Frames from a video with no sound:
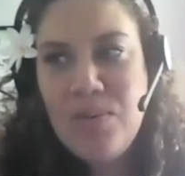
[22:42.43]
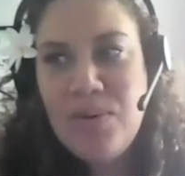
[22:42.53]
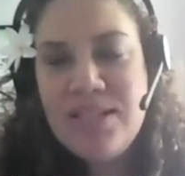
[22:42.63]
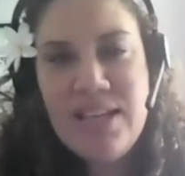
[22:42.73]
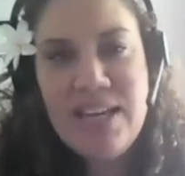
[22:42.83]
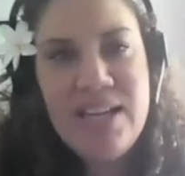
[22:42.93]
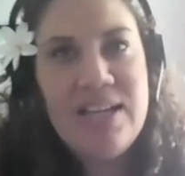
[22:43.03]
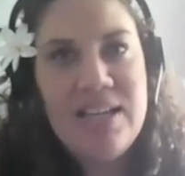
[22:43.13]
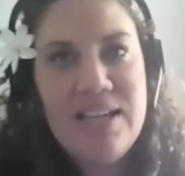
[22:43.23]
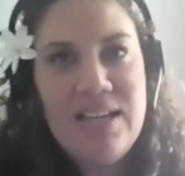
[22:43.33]
We're
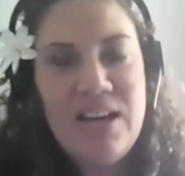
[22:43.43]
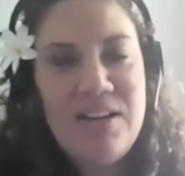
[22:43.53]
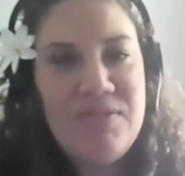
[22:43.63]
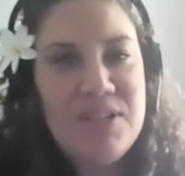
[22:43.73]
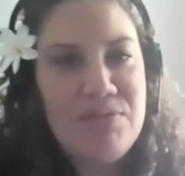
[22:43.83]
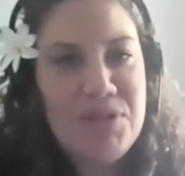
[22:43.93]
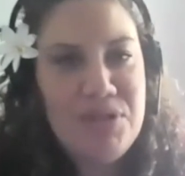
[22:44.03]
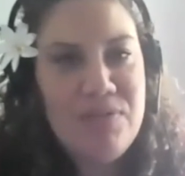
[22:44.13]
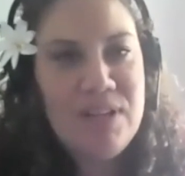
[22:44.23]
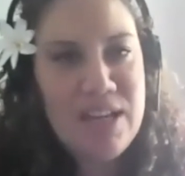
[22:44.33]
seeing kind of this
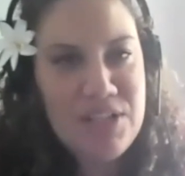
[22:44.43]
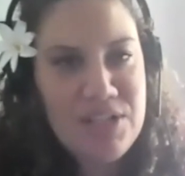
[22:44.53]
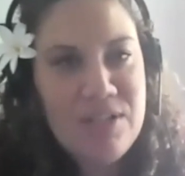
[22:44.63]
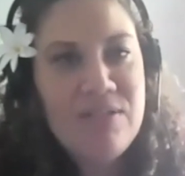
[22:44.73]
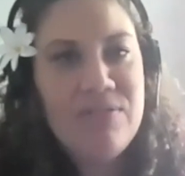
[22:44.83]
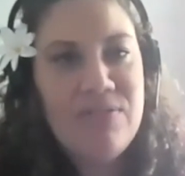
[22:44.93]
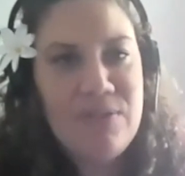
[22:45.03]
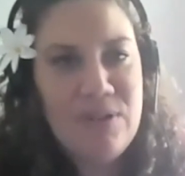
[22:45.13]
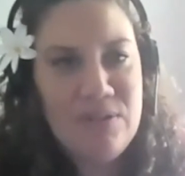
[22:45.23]
rejuvenation of